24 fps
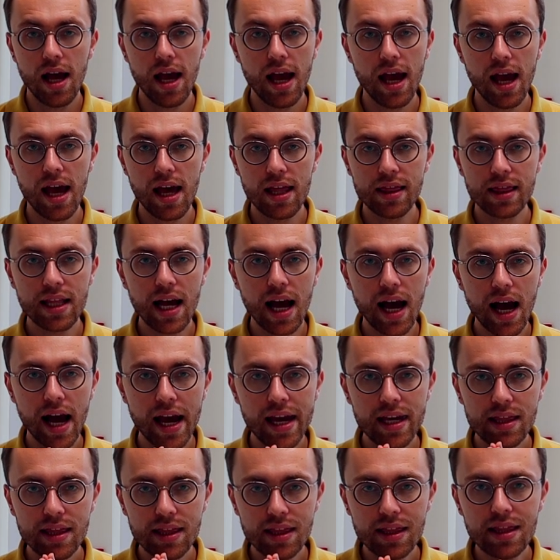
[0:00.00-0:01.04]
And
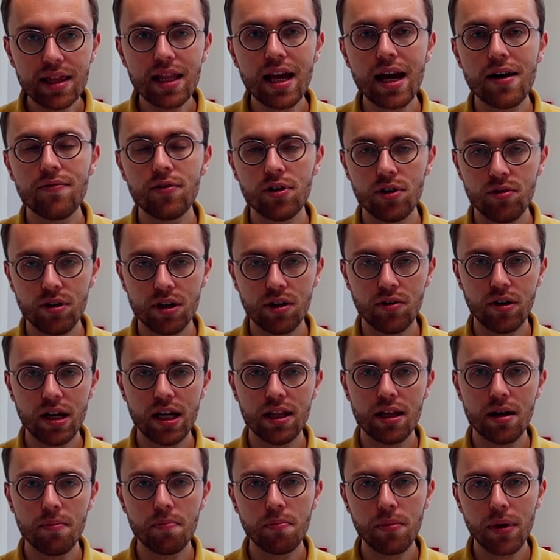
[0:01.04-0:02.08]
I never
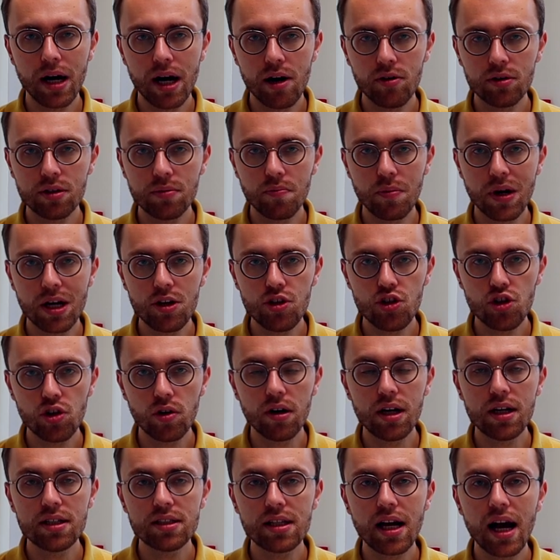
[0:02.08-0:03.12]
regret about my
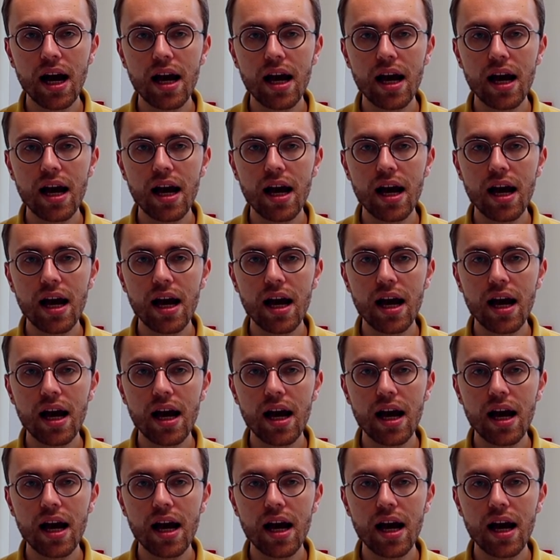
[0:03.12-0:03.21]
choice.